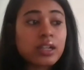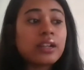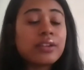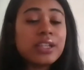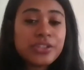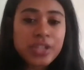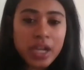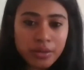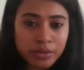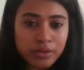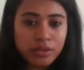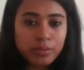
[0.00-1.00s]
reach
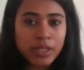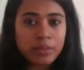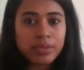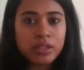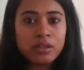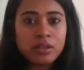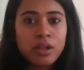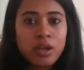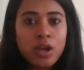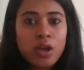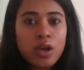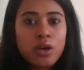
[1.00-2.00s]
out to people
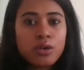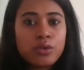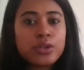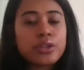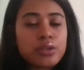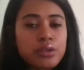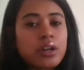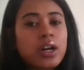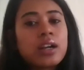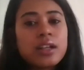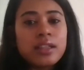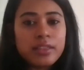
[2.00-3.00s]
who
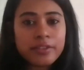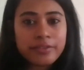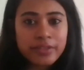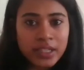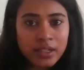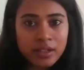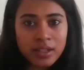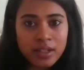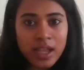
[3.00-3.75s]
are in the field,